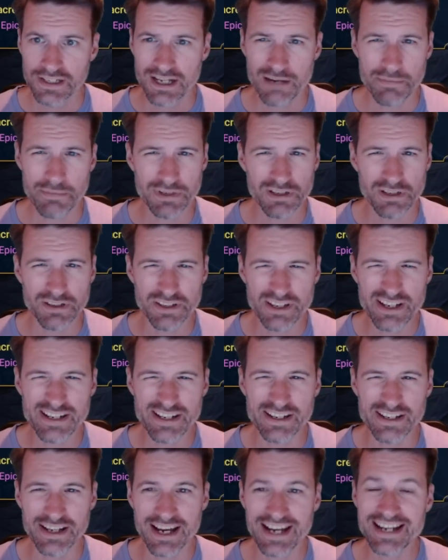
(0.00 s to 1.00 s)
I mean, look,
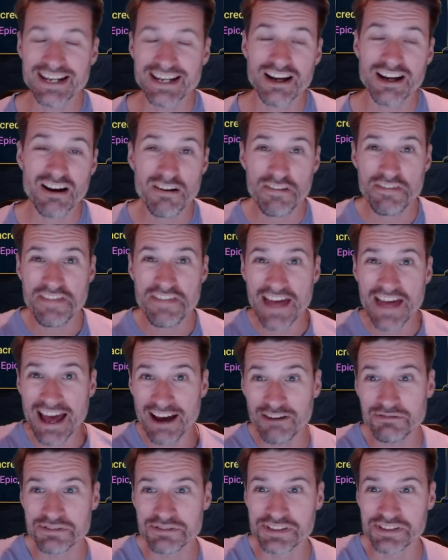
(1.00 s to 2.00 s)
nearly
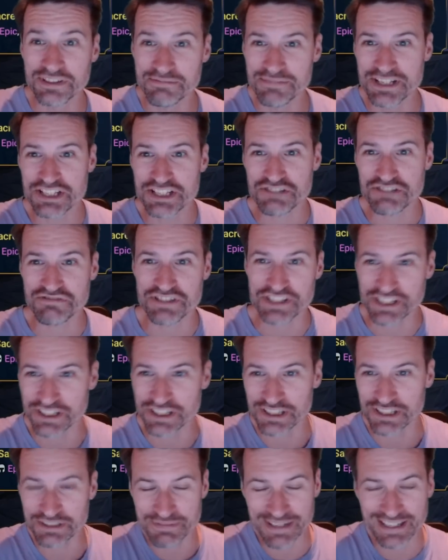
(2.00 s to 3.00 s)
8,500 mystery
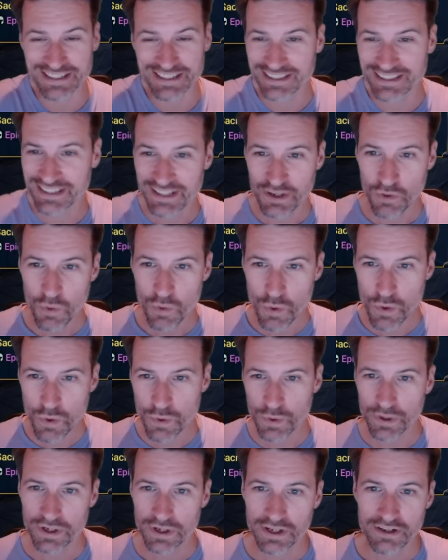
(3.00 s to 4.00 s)
shards, man.
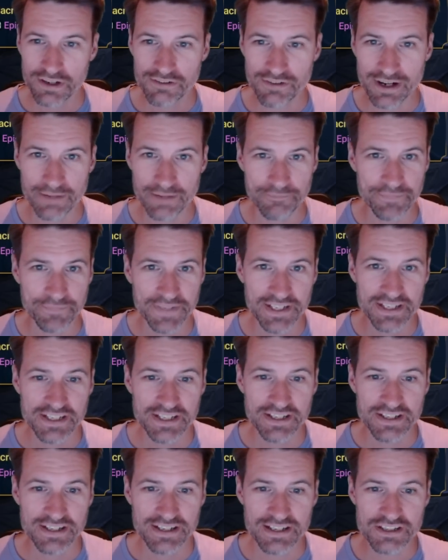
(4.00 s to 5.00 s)
Woo! Right,
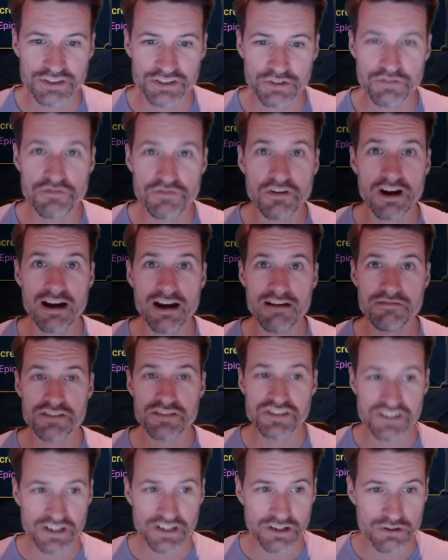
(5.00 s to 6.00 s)
let's do 5
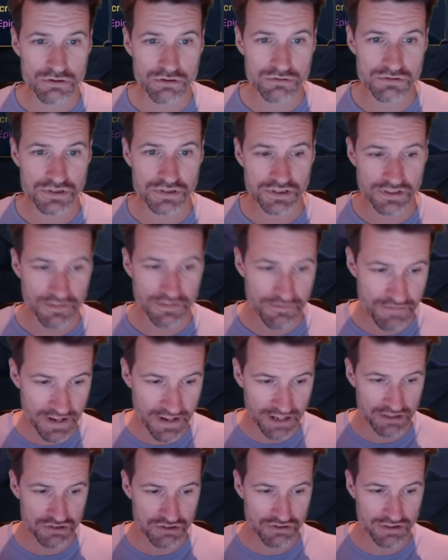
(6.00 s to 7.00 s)
singles.
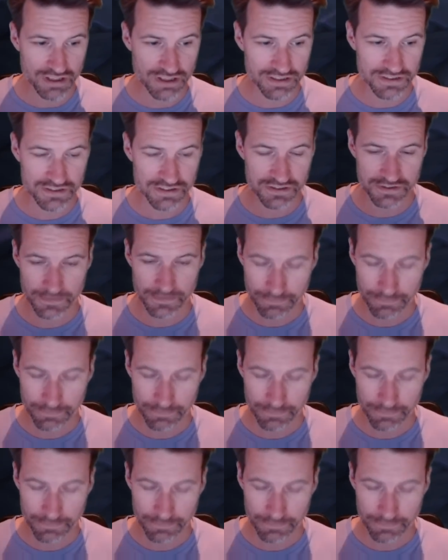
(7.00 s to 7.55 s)
Fingers crossed